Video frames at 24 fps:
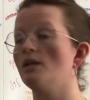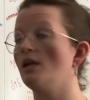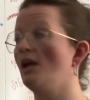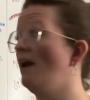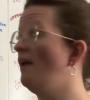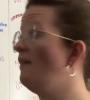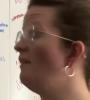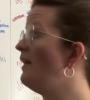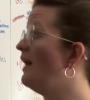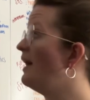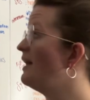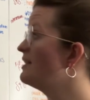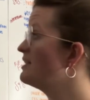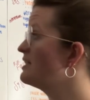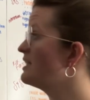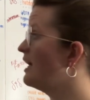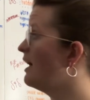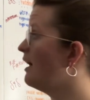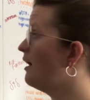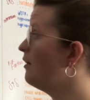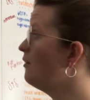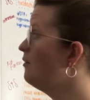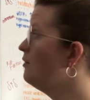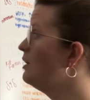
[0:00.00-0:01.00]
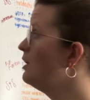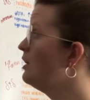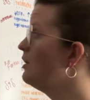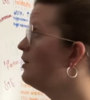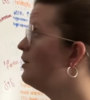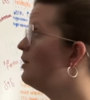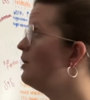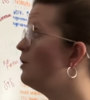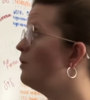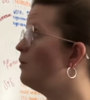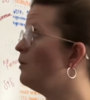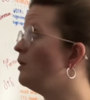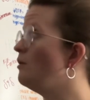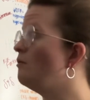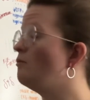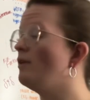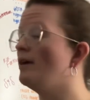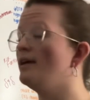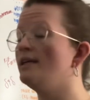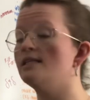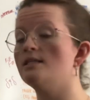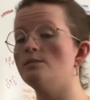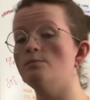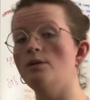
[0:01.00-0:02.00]
And that is how we
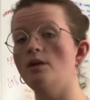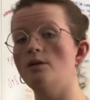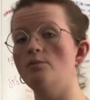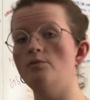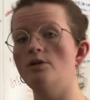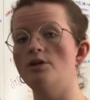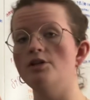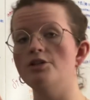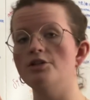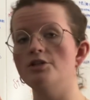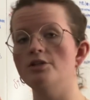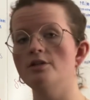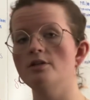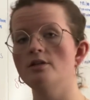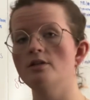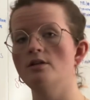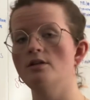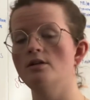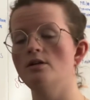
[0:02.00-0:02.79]
raise the blood pressure,